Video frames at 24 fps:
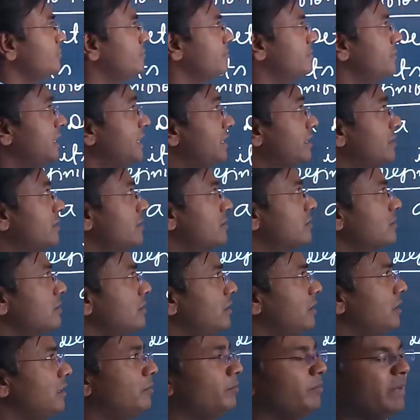that is
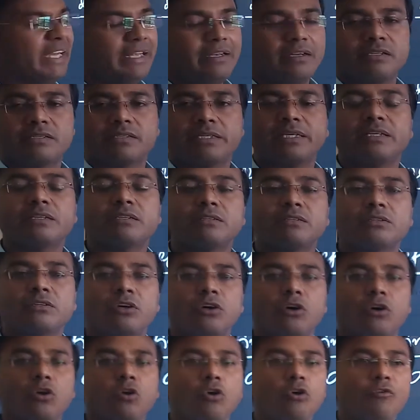minors and
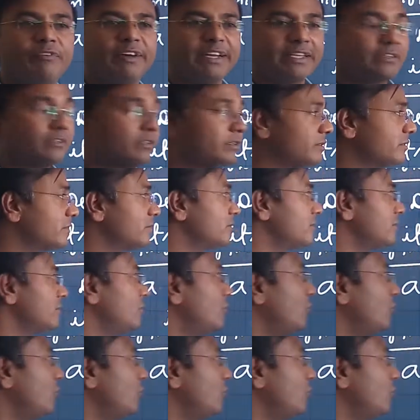cofactors.